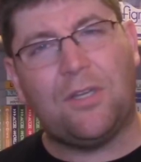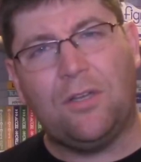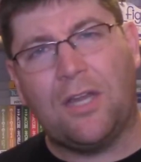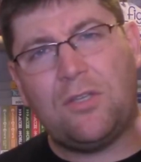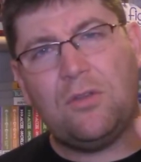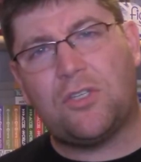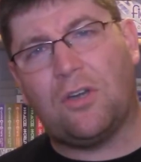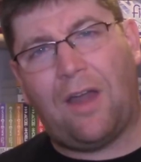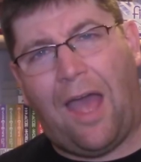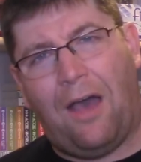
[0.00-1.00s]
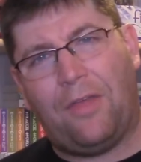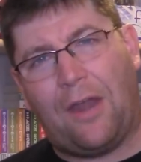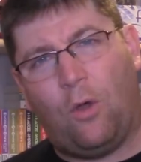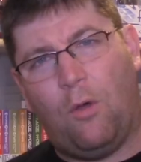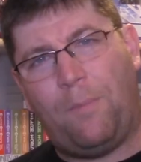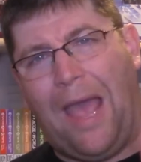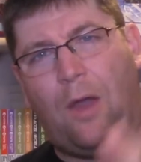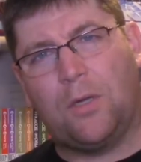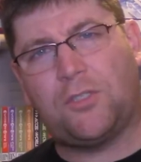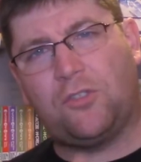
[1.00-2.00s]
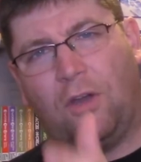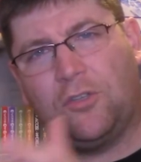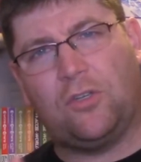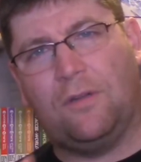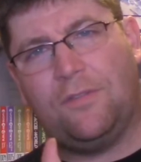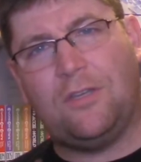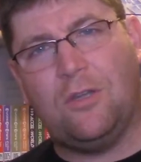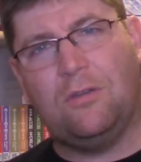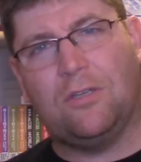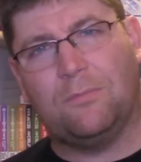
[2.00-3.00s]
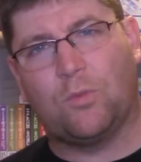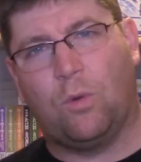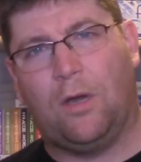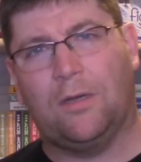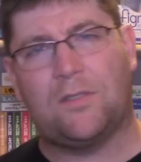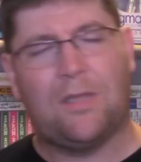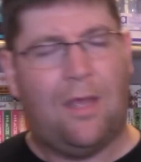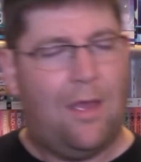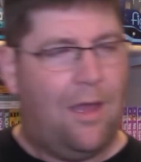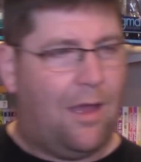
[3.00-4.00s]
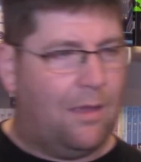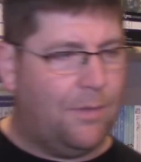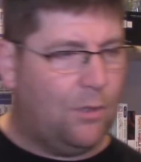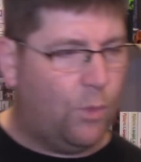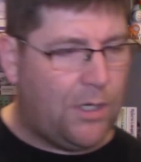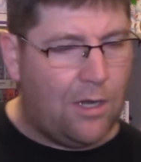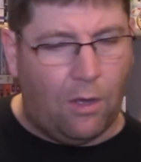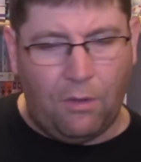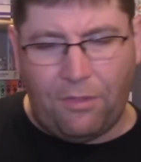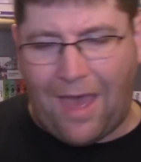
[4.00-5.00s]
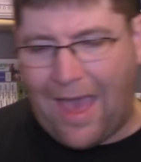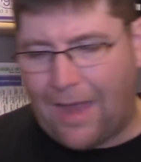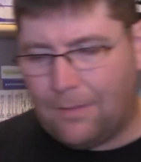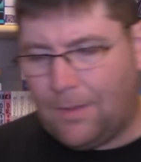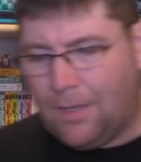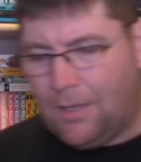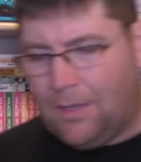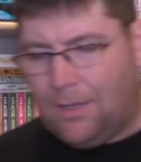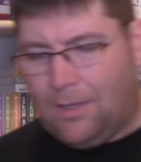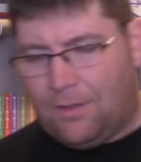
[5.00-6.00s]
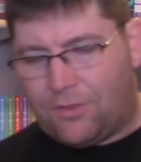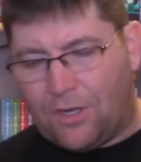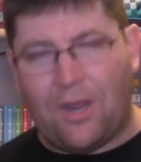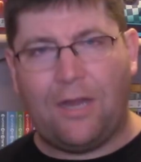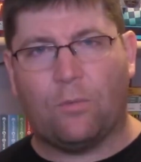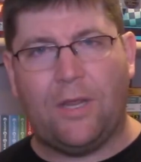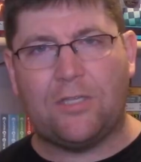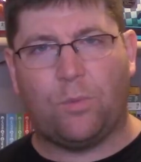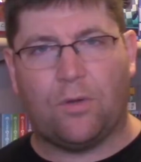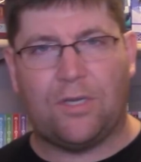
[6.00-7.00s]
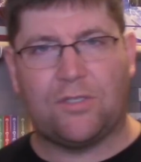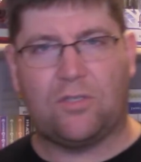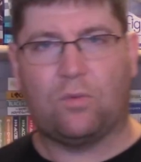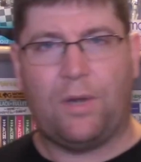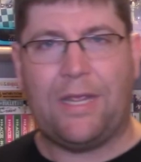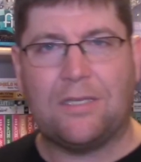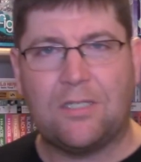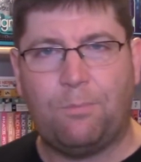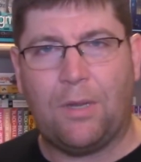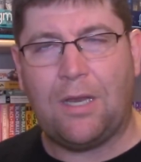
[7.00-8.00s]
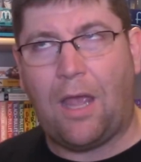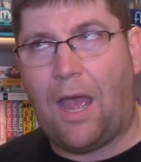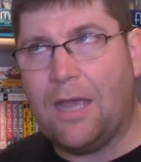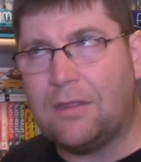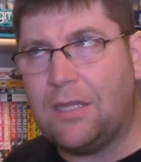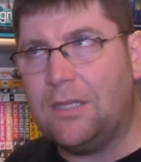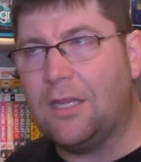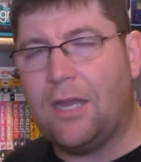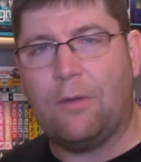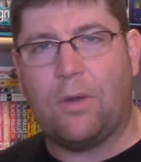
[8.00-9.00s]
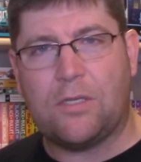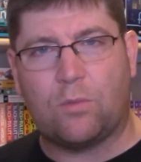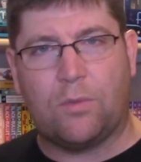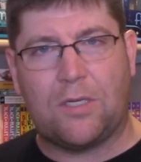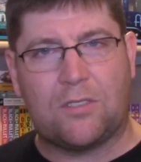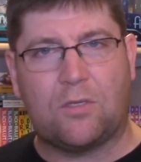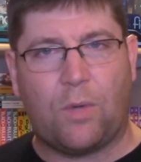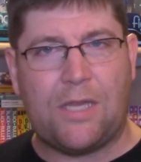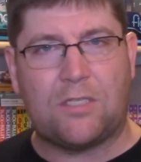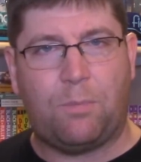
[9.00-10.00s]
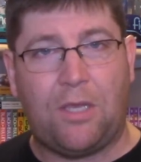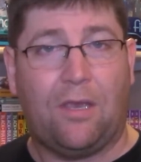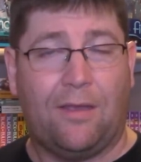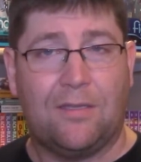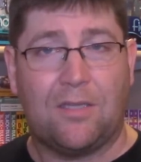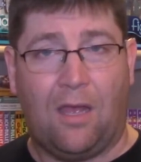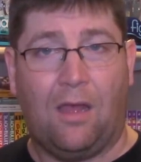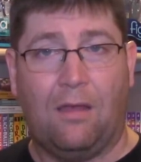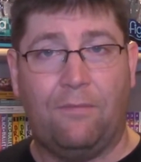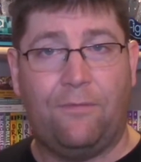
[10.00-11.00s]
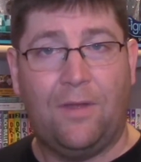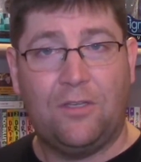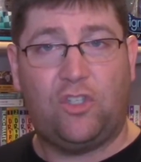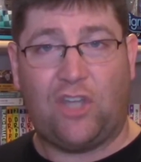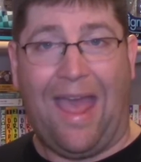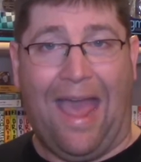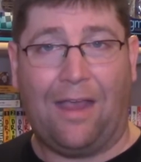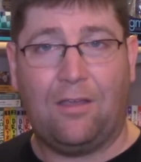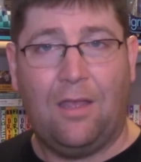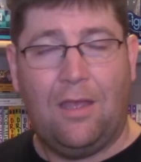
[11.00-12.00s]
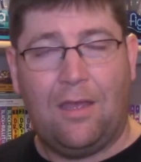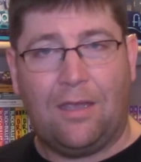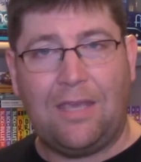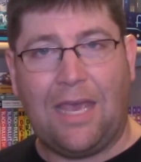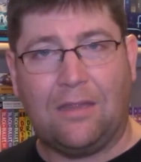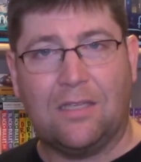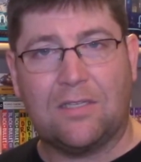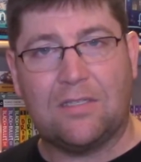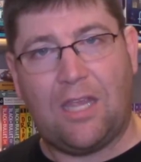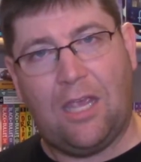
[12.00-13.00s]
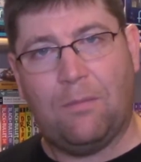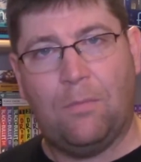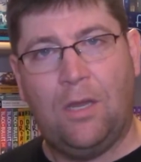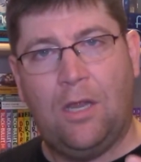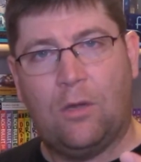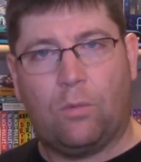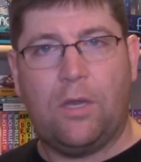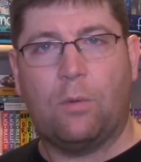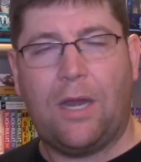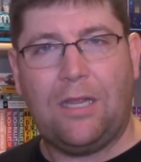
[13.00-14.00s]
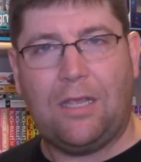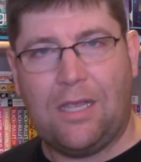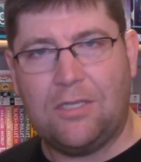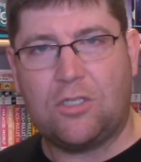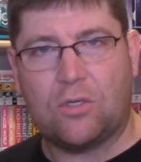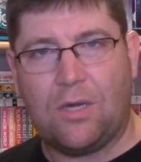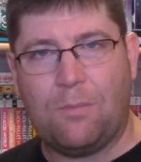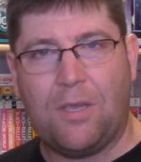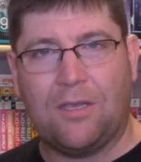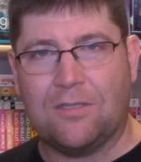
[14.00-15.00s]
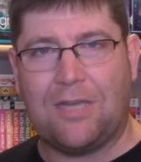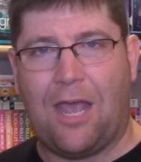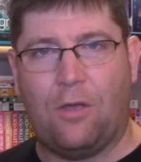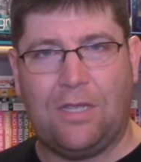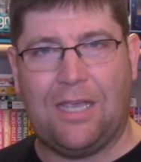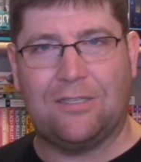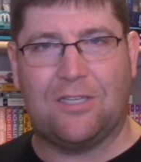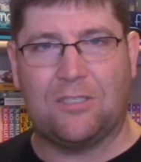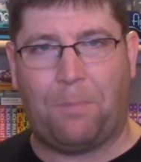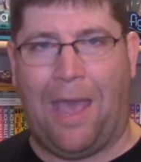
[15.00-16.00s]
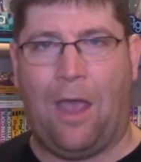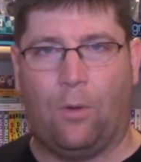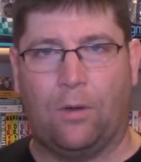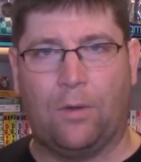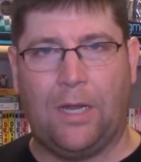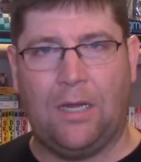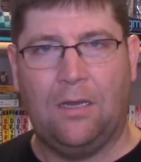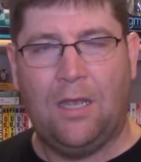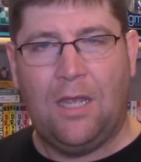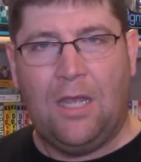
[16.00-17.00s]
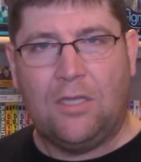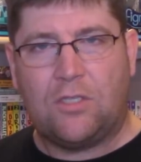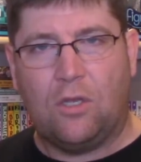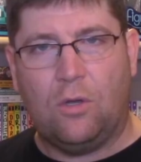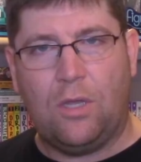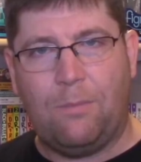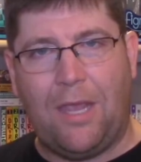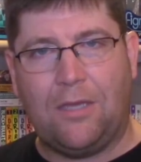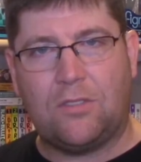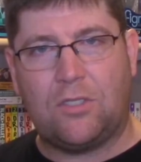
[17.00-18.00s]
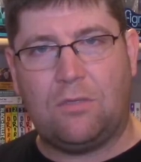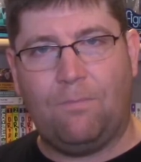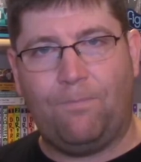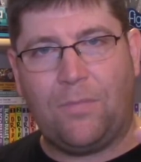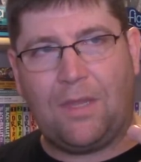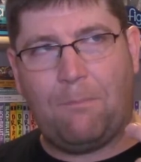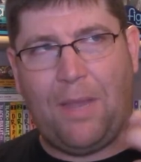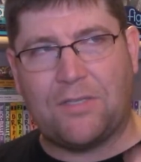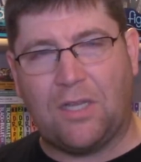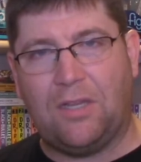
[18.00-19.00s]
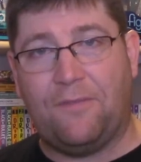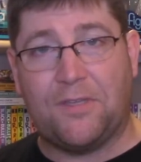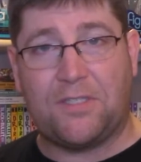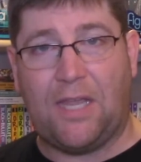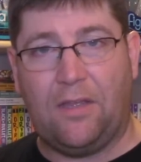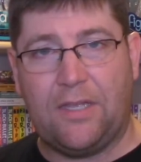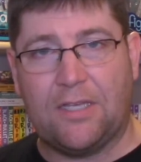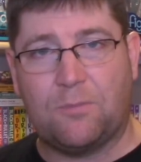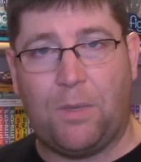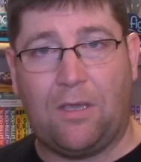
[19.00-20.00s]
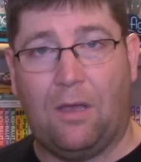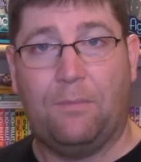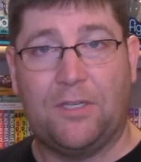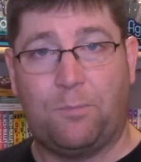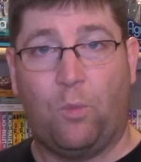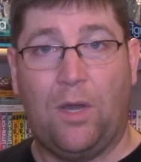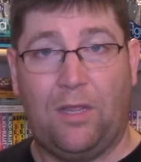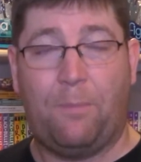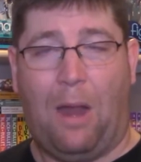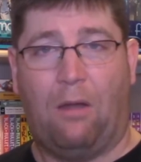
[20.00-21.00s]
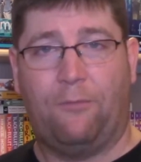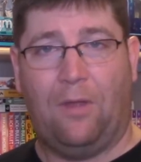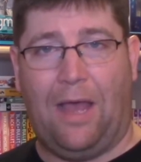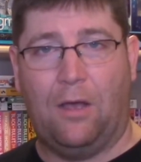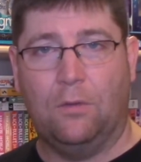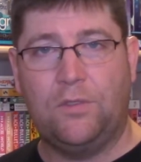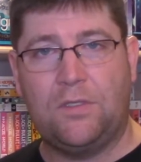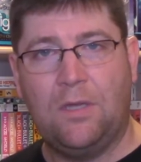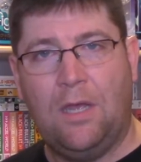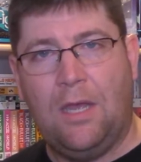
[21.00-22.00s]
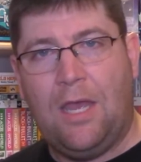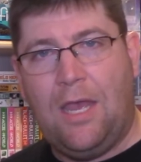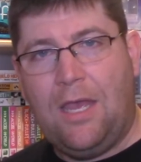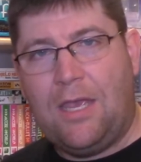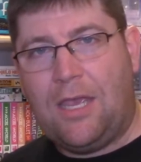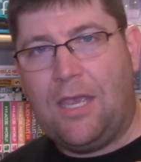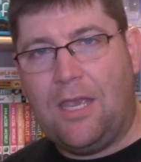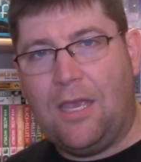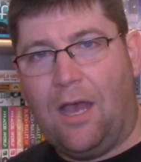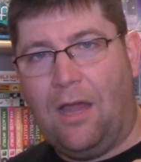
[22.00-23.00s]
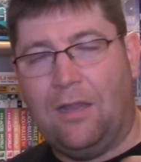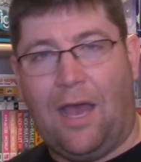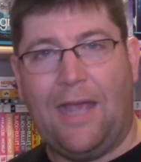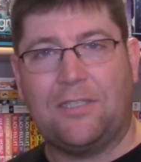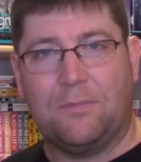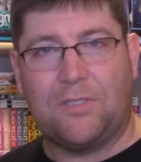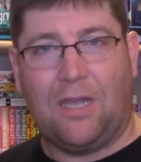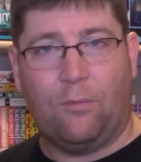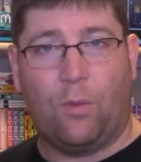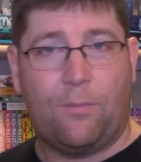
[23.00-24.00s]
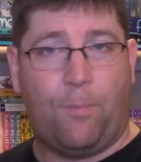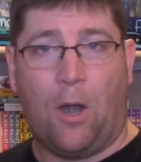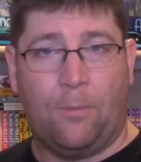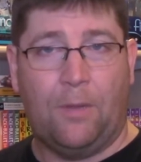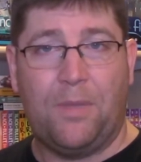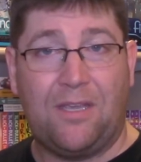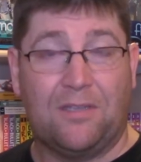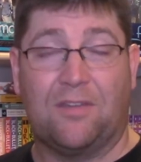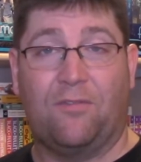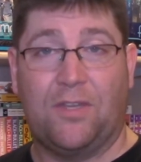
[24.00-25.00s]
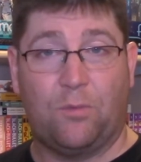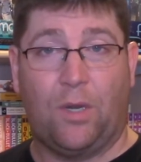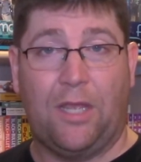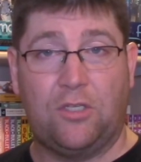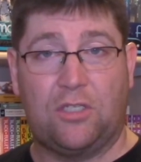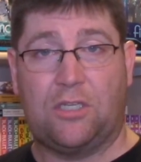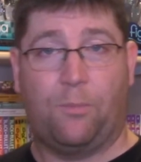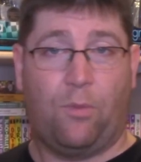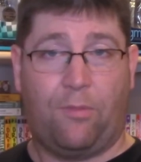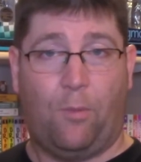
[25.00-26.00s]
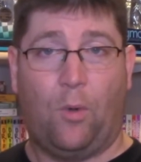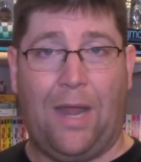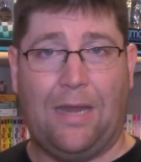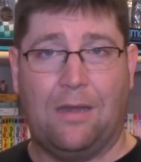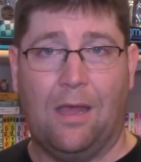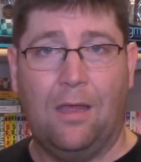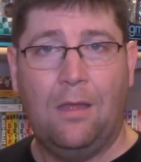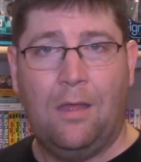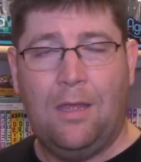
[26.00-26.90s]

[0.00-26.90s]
still not too sure how that whole power structure of the dukedoms works. I mean, we know that the Nightrays were disgraced, but I think the Nightrays were disgraced because of Jack. Again, this is him rewriting history because now he has this power, right? So he makes basically Vesalius become this really powerful house. He allies himself with Barma because of his relationship with Miranda.